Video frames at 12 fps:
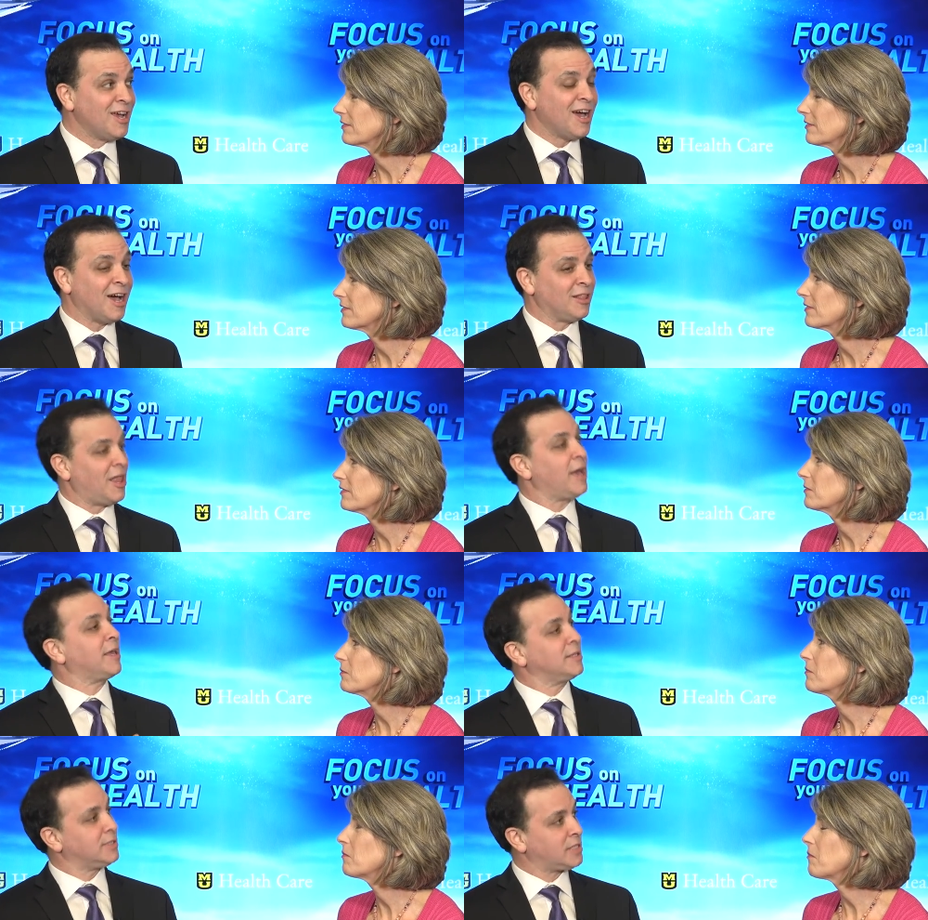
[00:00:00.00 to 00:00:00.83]
Speaker 1: uh, like
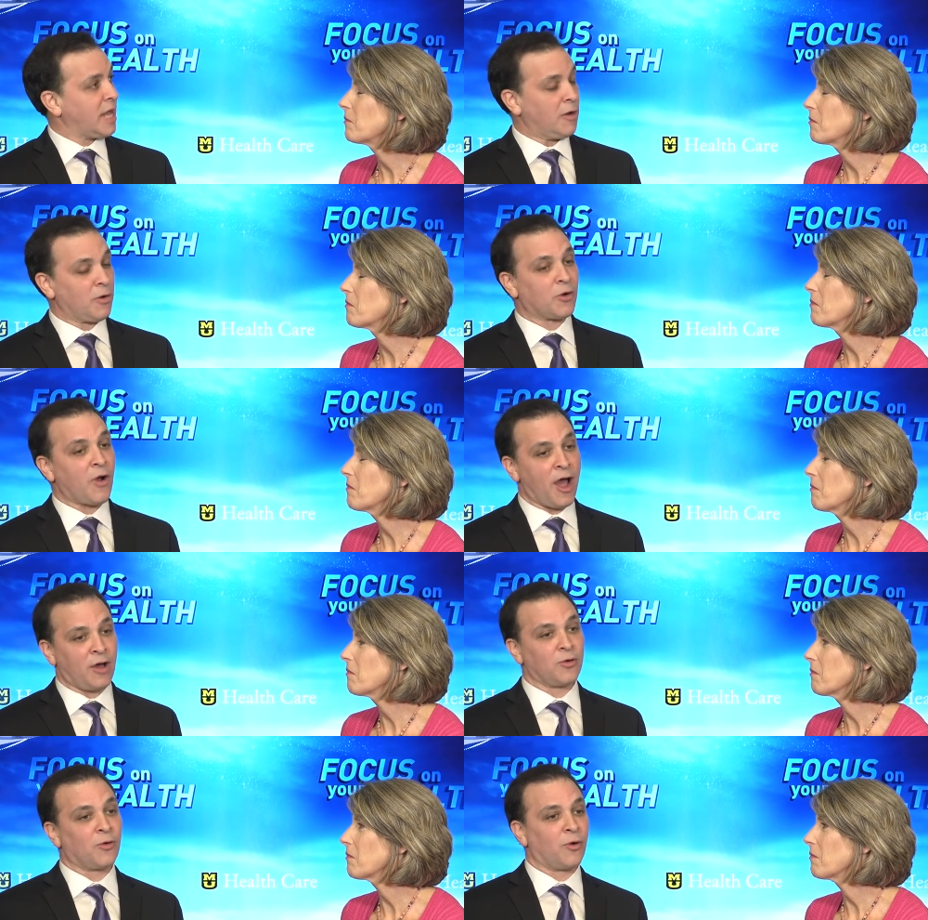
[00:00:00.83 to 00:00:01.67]
in
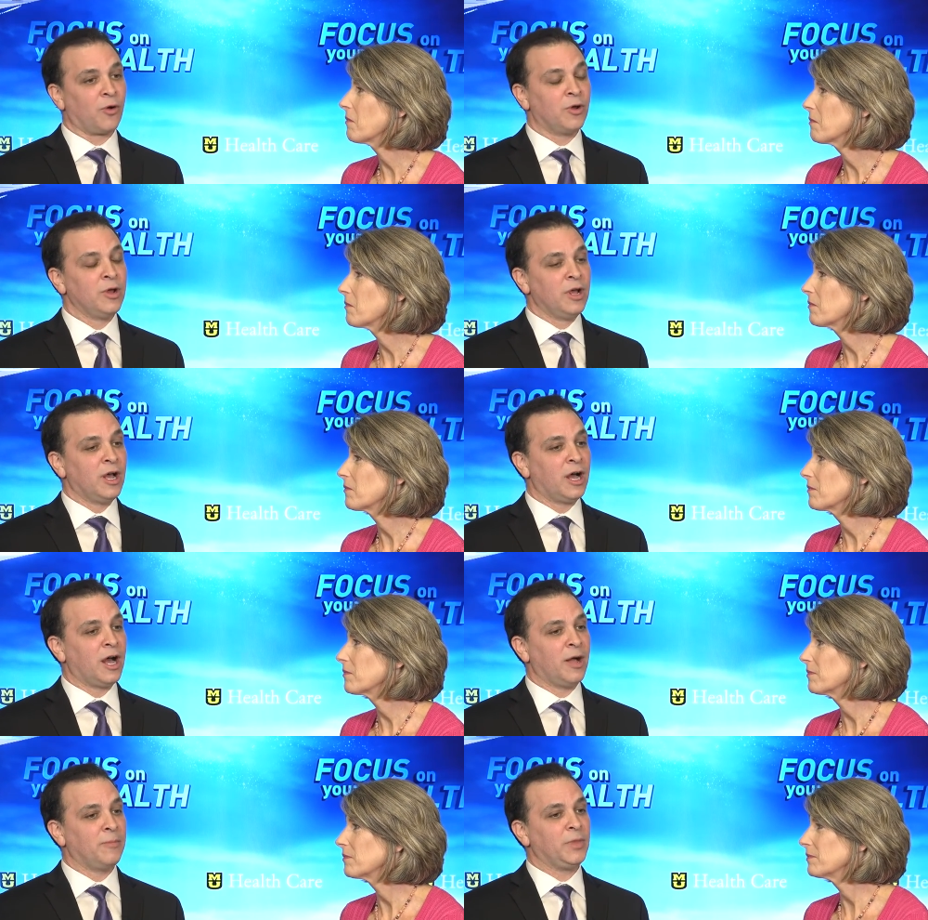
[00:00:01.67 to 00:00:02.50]
sauerkraut or
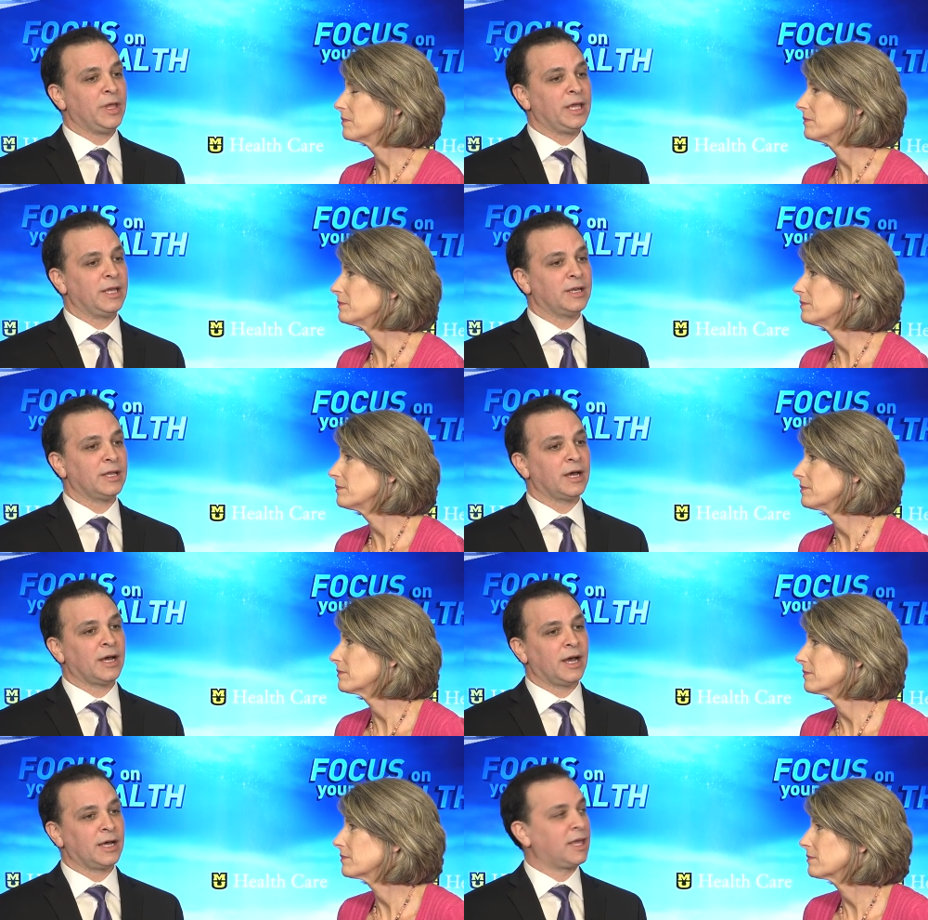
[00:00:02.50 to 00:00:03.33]
uh, in
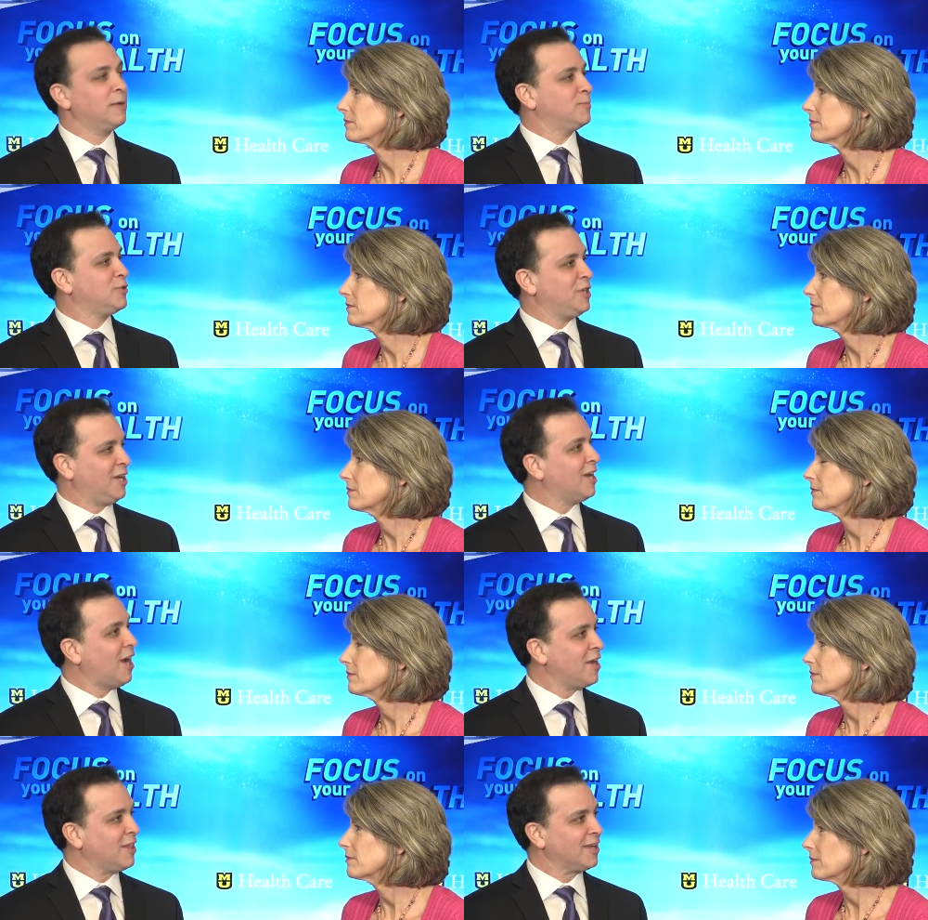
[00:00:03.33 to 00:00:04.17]
uh, kimchi,
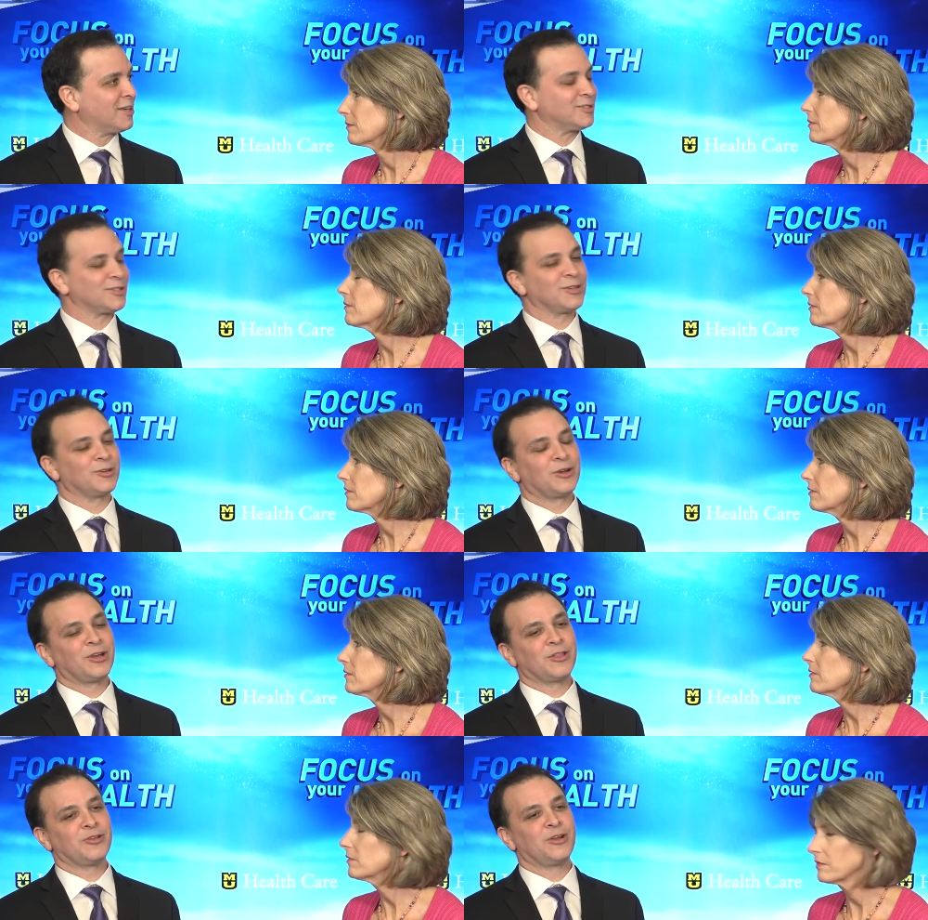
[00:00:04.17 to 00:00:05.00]
I think is mm -hmm.
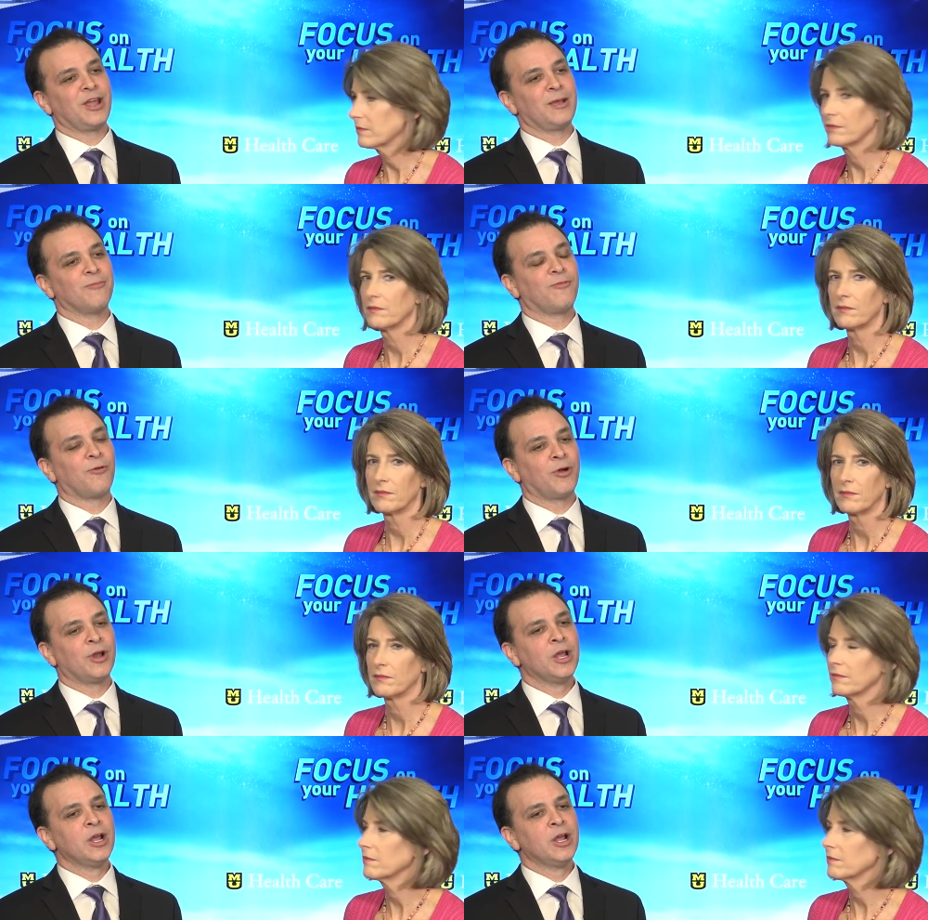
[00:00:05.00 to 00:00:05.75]
another name for it.